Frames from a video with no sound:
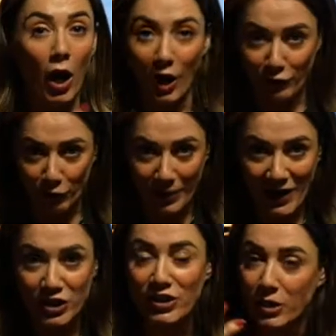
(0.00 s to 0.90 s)
Our
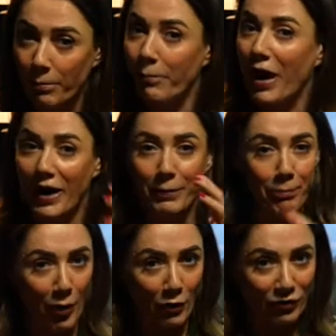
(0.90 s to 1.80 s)
formulations combine
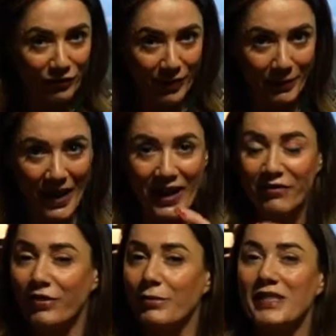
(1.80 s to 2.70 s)
both vitamin A
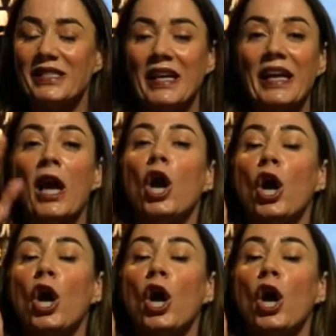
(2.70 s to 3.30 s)
and vitamin C.